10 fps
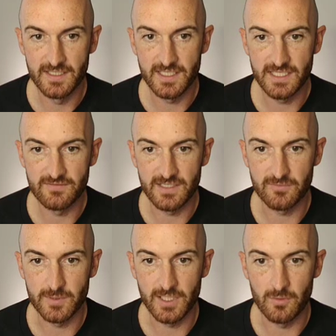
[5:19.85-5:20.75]
Even
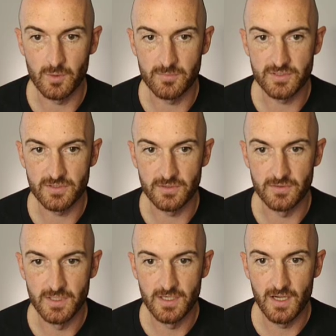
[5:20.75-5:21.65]
if we go up to
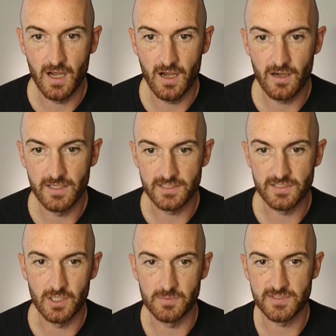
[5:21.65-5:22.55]
a higher
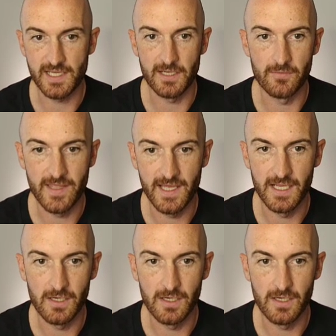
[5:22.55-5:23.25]
time scale there,